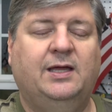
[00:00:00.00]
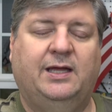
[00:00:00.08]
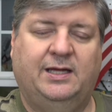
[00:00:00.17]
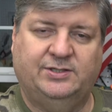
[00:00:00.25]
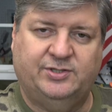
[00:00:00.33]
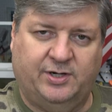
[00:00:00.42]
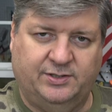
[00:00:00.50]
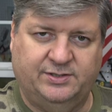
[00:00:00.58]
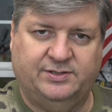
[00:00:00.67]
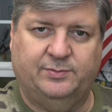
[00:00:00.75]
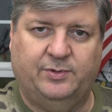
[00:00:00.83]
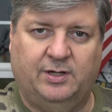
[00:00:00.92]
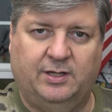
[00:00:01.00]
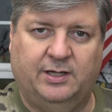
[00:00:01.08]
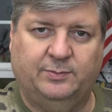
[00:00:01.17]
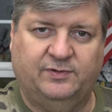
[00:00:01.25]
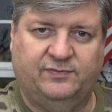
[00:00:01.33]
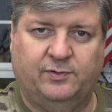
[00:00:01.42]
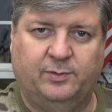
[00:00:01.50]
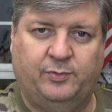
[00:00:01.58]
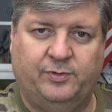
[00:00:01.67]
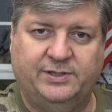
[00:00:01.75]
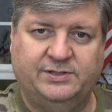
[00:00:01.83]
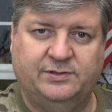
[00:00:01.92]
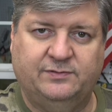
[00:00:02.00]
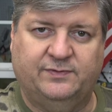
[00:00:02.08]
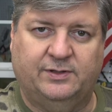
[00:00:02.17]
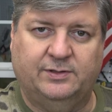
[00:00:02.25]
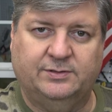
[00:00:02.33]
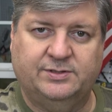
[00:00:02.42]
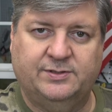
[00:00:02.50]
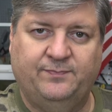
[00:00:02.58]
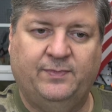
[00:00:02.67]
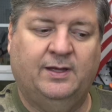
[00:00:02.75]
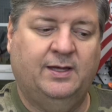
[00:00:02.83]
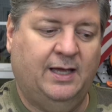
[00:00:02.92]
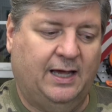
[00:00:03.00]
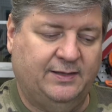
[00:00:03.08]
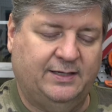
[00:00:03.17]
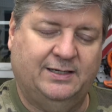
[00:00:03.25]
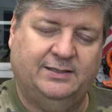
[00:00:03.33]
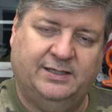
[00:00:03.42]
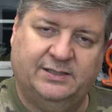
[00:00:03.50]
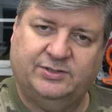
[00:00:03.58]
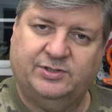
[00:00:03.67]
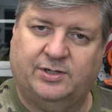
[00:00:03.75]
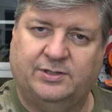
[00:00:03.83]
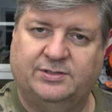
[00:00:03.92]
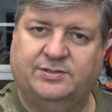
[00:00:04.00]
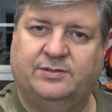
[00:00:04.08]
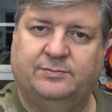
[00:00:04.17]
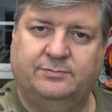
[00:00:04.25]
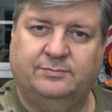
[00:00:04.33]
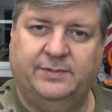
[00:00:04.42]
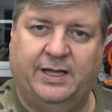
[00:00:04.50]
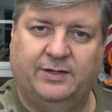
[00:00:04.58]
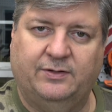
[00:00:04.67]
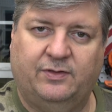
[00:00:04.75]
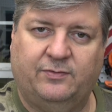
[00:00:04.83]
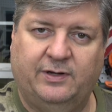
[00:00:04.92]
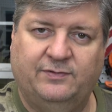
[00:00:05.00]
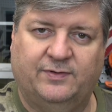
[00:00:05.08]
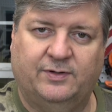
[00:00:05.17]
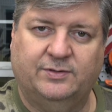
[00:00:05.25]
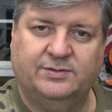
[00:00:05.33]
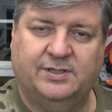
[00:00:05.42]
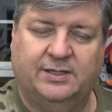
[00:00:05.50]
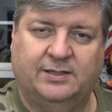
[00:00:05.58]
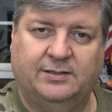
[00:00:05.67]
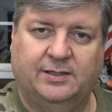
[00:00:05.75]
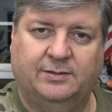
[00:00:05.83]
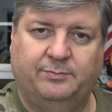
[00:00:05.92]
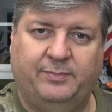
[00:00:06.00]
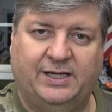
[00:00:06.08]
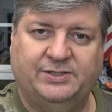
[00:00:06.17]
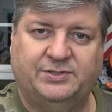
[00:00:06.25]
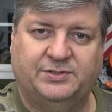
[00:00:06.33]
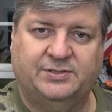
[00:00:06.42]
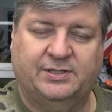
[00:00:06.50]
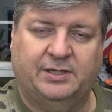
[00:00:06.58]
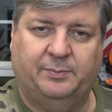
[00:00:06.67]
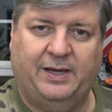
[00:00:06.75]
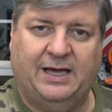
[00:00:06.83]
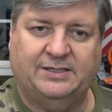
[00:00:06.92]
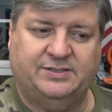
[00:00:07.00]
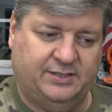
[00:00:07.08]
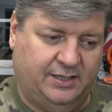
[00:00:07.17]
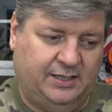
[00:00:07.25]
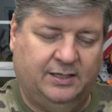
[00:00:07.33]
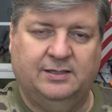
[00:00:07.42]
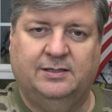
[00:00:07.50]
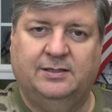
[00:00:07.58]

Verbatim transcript: It charges them all up to 4.2 volts and then it discharges them down to 3 volts and it, it measures the capacity